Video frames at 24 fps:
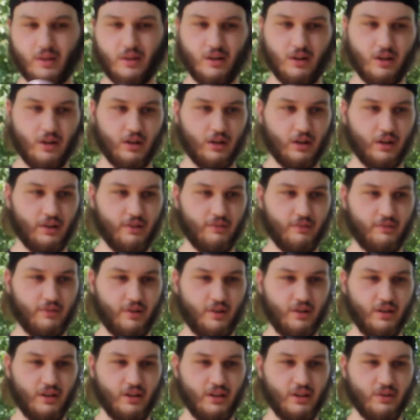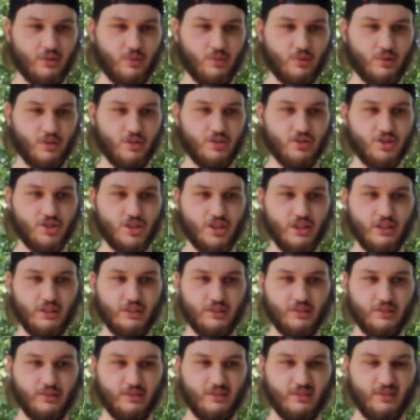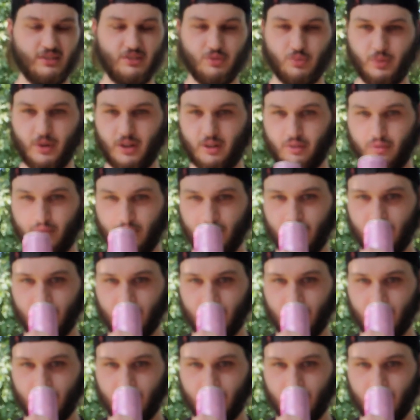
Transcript: All right, very orangey. It's weird.